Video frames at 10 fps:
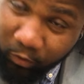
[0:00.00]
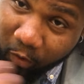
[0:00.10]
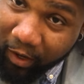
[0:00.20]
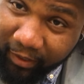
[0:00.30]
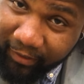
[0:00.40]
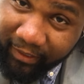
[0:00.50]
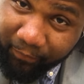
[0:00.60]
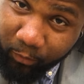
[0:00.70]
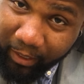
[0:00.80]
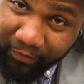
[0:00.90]
You know I couldn't
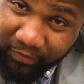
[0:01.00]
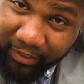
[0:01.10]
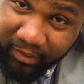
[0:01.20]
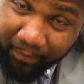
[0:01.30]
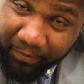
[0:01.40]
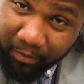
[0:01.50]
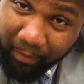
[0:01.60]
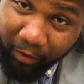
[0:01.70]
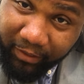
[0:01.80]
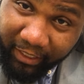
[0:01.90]
leave you without saying something
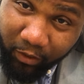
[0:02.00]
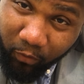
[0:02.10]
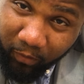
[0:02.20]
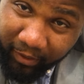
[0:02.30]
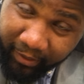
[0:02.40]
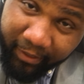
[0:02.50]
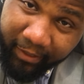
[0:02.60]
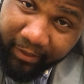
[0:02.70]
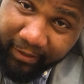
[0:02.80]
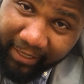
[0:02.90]
about DCOY.
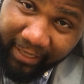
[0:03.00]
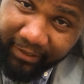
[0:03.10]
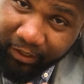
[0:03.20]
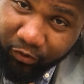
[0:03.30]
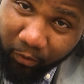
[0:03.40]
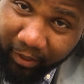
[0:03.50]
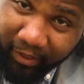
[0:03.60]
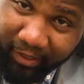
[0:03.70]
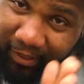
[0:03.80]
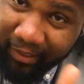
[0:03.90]
That's
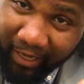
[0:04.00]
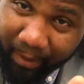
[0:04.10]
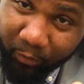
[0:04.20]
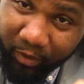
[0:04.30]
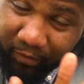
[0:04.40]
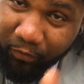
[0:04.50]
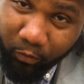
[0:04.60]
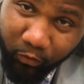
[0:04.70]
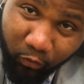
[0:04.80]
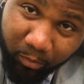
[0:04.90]
Detroit Conglomerate of
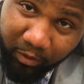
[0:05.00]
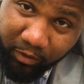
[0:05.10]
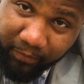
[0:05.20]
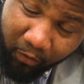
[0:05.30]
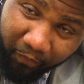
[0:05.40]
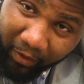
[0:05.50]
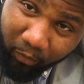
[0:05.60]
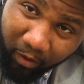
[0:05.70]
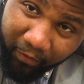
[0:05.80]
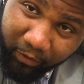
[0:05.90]
YouTubers. Go
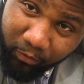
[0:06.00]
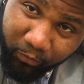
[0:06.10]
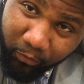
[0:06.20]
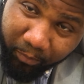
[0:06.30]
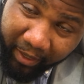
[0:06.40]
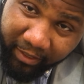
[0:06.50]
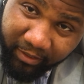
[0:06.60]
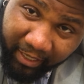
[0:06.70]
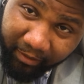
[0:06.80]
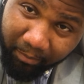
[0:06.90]
follow all the YouTube
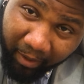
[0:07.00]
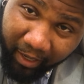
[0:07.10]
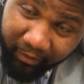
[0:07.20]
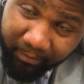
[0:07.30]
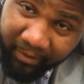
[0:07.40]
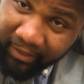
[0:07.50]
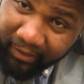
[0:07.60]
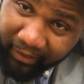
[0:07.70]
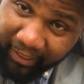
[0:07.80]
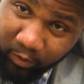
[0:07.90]
pages at the
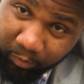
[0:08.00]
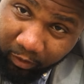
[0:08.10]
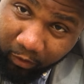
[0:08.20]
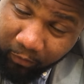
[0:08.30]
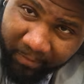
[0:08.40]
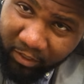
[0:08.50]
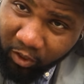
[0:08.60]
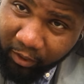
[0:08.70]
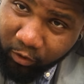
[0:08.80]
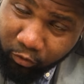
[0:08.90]
bottom, links below. These
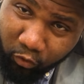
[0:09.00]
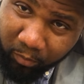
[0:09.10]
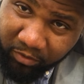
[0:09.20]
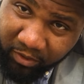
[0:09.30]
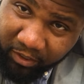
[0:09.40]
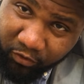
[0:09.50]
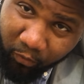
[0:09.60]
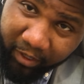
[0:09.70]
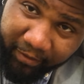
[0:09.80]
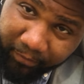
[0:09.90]
are the YouTubers in
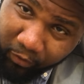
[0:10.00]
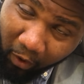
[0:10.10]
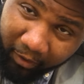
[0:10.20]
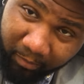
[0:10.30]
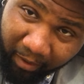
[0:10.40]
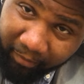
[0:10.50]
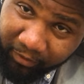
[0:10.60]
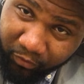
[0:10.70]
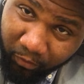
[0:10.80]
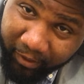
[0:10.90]
Detroit talking about
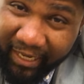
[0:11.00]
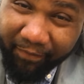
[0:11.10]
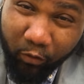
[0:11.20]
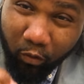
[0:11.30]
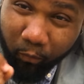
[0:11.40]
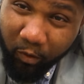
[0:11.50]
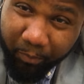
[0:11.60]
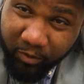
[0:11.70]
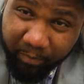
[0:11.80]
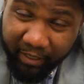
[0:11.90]
Detroit, giving you a real
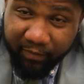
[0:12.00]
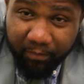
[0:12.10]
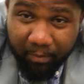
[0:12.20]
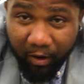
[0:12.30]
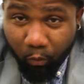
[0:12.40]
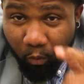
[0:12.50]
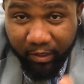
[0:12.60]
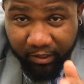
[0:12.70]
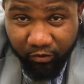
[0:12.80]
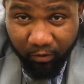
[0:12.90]
perspective about
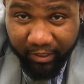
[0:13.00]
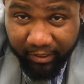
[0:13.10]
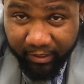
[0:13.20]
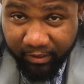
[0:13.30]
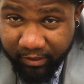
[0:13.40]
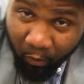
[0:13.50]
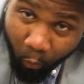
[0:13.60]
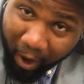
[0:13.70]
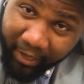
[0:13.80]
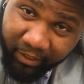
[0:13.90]
what Detroit is
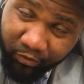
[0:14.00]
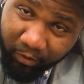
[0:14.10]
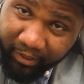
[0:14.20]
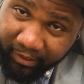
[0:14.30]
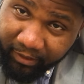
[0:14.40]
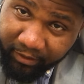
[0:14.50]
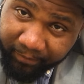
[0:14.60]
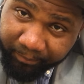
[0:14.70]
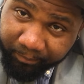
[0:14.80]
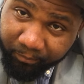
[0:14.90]
and why Detroit is.
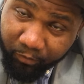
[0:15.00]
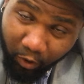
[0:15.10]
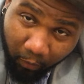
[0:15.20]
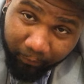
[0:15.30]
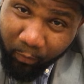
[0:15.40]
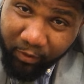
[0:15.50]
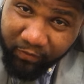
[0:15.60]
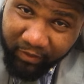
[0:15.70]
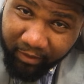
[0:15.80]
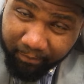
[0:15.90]
So, when you
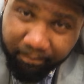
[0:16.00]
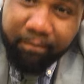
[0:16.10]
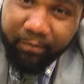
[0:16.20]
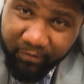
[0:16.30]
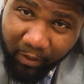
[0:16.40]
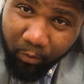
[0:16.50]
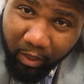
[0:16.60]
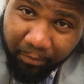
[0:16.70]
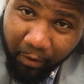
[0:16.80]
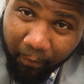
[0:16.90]
see them, say what
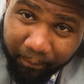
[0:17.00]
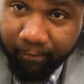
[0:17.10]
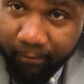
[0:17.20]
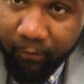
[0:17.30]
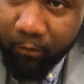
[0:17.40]
up though.